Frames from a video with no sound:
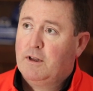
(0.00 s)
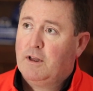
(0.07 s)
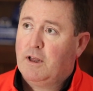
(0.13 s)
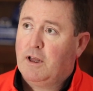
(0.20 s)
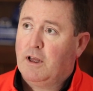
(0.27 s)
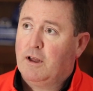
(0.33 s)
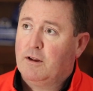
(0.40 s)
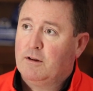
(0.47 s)

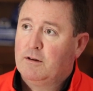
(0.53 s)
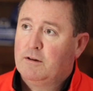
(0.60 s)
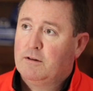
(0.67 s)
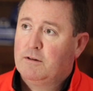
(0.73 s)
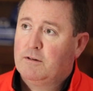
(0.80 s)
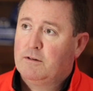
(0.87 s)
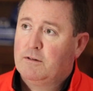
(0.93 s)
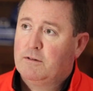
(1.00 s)

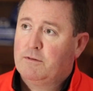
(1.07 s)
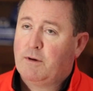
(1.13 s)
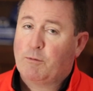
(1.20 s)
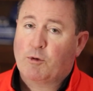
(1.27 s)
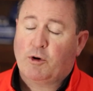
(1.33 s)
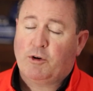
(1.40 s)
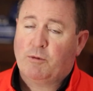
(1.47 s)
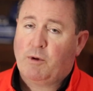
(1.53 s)

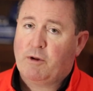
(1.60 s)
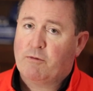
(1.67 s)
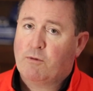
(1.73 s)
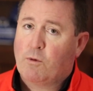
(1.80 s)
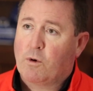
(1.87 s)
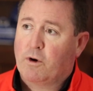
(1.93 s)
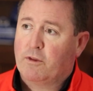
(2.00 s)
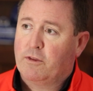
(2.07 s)
February
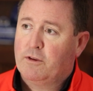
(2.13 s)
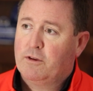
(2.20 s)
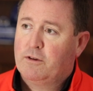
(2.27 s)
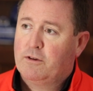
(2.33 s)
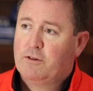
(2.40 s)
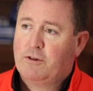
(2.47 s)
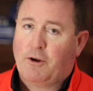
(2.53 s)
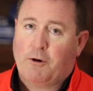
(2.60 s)
24th.
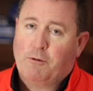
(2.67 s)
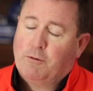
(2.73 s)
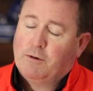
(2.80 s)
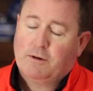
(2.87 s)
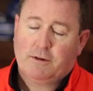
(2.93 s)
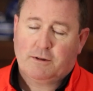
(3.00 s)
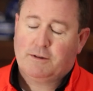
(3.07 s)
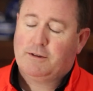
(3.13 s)
So,
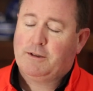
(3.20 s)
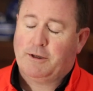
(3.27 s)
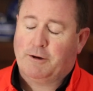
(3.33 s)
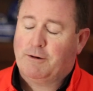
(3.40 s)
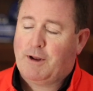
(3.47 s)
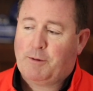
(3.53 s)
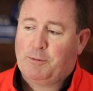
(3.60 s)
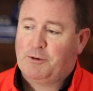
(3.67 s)
you
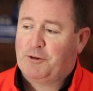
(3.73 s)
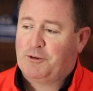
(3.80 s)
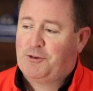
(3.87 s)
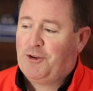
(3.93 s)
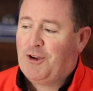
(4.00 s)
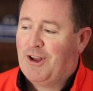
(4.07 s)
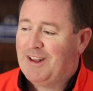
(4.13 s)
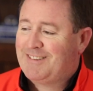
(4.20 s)
know, I was
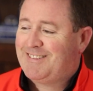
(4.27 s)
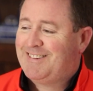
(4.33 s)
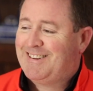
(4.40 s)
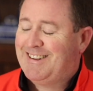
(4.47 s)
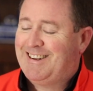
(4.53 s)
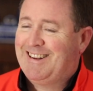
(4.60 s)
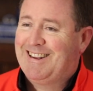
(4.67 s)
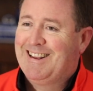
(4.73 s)

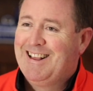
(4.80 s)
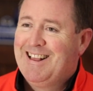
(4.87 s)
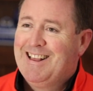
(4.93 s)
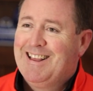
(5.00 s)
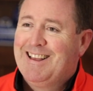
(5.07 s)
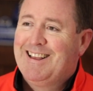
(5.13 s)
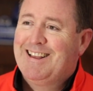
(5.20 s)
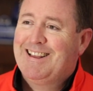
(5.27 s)
exhausted.
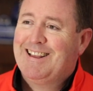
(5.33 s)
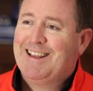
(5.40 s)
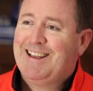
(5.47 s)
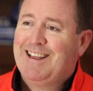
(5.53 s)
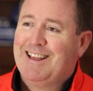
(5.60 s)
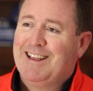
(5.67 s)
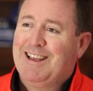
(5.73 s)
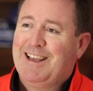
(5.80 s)

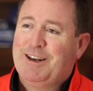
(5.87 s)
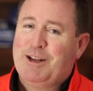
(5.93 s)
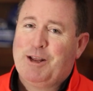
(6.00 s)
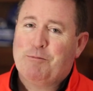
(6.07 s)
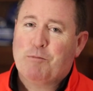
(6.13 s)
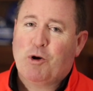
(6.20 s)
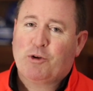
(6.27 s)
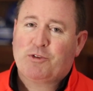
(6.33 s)

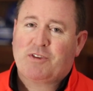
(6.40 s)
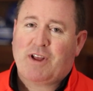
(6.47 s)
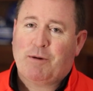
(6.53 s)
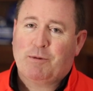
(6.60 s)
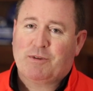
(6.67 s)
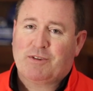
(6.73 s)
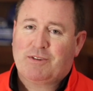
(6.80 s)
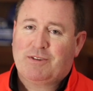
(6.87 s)
At most, I
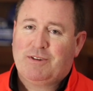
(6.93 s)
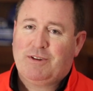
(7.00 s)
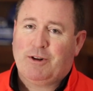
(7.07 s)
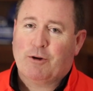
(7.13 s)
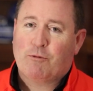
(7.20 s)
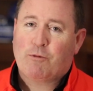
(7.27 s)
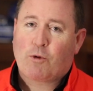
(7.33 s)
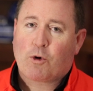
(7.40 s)
was, you
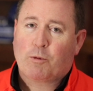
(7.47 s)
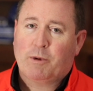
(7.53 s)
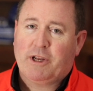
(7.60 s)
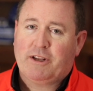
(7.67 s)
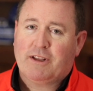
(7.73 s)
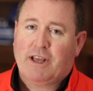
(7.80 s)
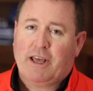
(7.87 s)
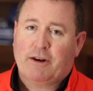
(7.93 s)
know,
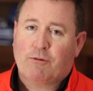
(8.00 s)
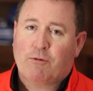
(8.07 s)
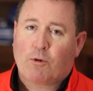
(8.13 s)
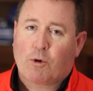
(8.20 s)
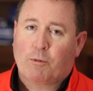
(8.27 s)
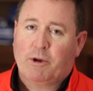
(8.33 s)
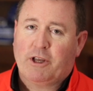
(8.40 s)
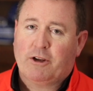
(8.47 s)
I had a
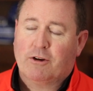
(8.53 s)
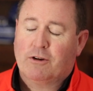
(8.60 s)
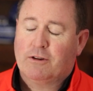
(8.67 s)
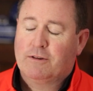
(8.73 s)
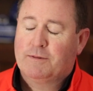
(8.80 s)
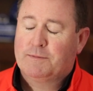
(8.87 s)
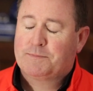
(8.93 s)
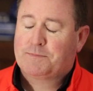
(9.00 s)
four-week-old